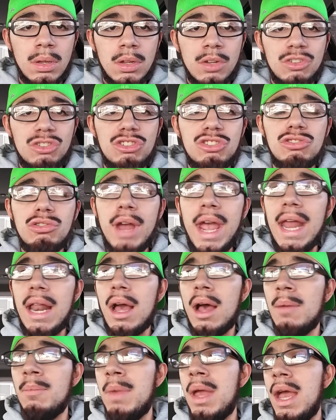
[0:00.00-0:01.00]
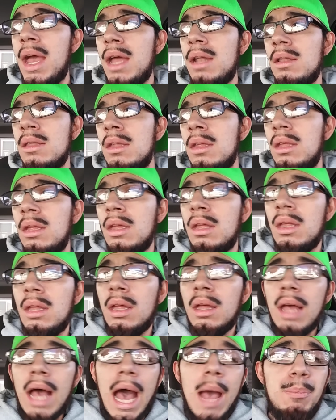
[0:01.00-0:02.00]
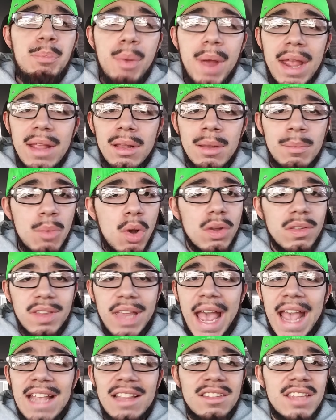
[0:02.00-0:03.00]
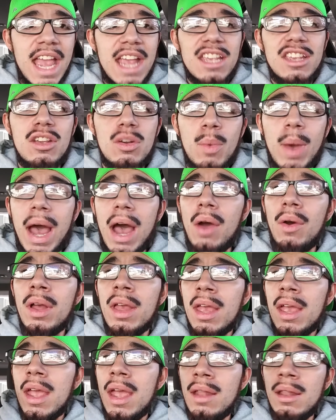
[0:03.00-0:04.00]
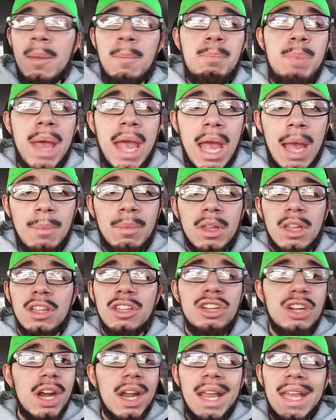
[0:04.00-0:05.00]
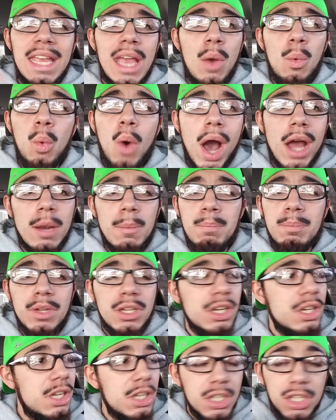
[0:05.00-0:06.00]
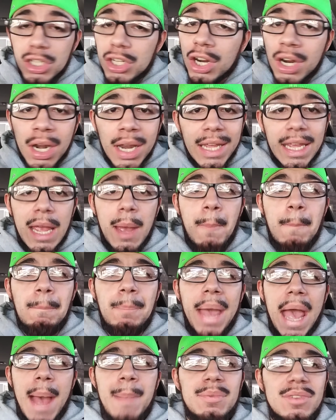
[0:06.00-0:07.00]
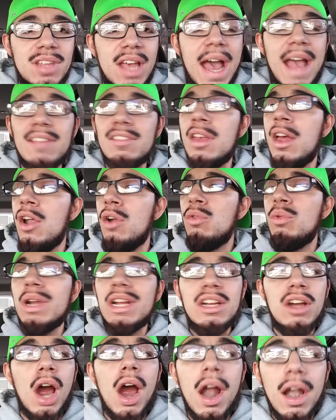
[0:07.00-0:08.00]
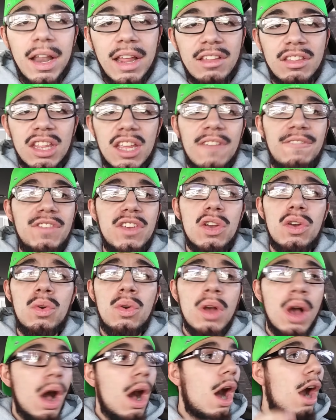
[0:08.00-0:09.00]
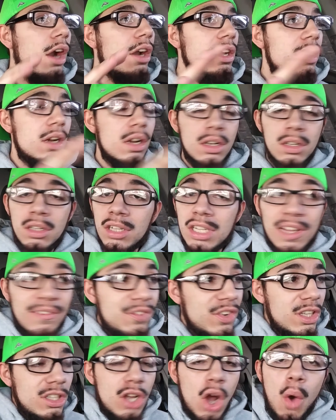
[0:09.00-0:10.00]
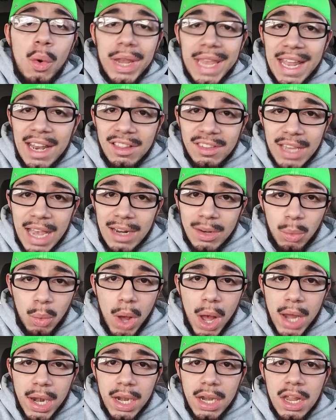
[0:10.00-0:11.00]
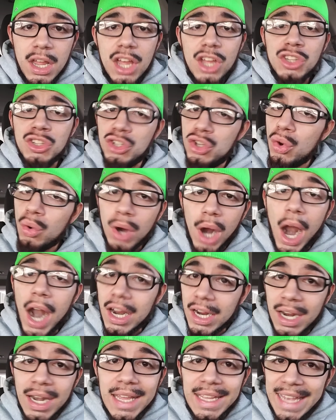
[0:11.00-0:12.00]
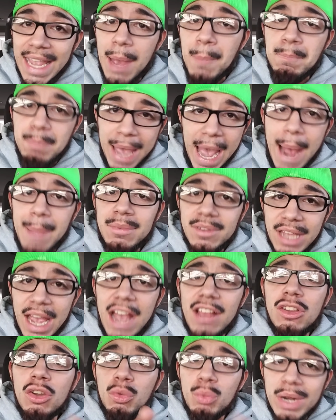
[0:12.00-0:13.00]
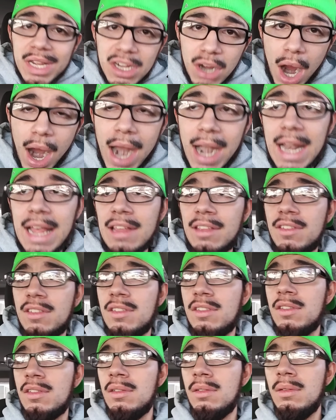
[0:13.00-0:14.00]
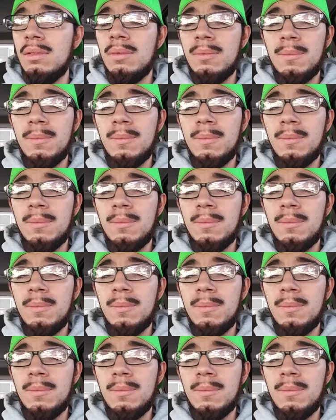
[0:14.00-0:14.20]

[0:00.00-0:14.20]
Straight up, man. I pray to the Most High take you out, and then bam, you're gonna get water. You, you're gonna get baptized regardless. If you are, if you don't get inside the water, you are gonna get baptized regardless.